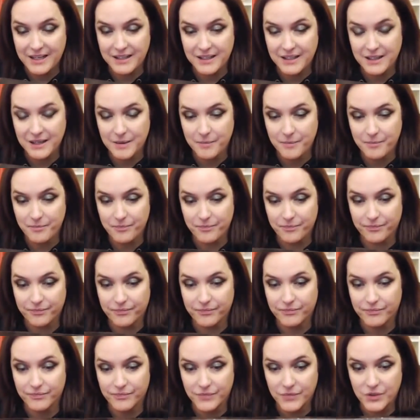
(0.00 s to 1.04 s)
and um,
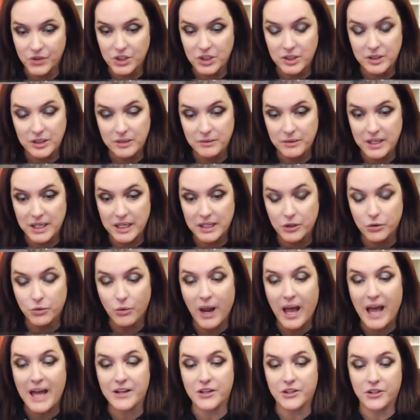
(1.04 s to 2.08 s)
just in
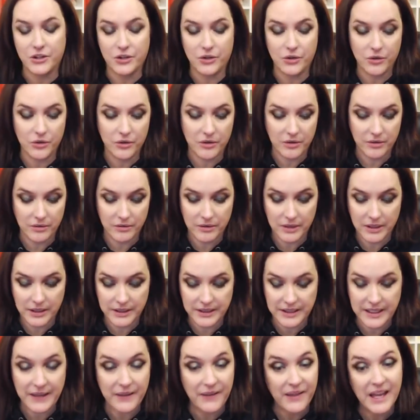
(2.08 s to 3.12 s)
gratitude
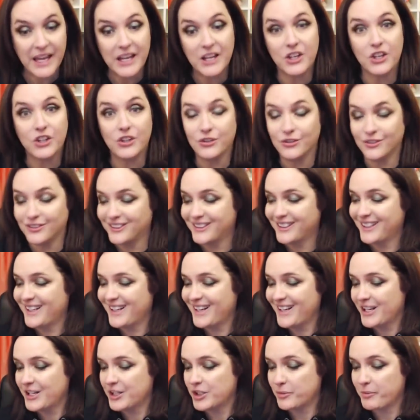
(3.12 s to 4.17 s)
say thank you
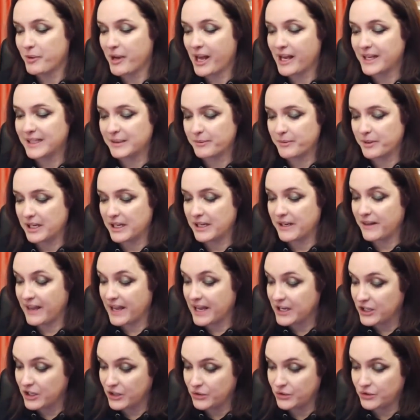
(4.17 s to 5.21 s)
to my husband,
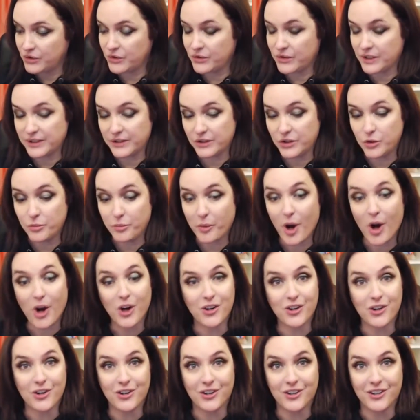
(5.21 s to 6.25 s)
and thank you to this new
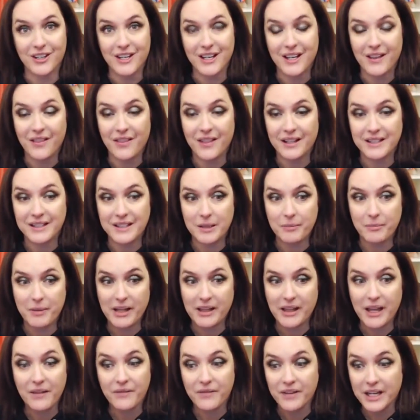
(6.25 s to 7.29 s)
partner that's
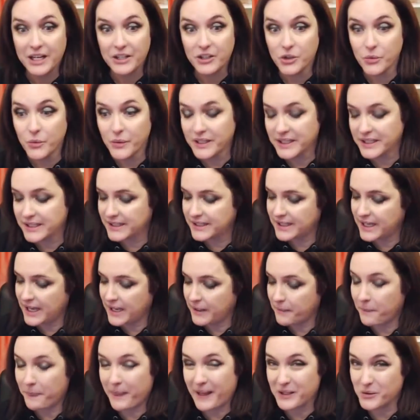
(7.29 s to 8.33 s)
in my life. And I do want to
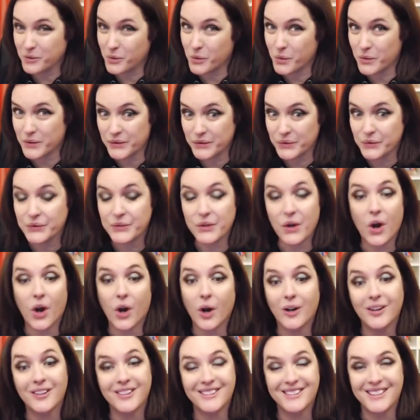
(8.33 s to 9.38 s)
say that's what crystals
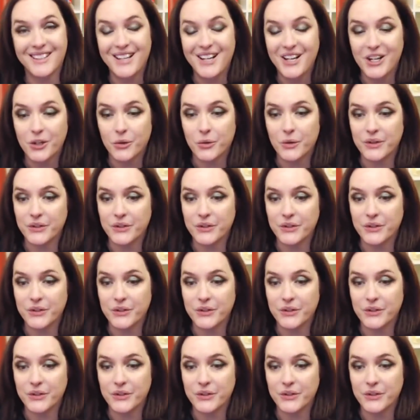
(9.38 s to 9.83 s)
are.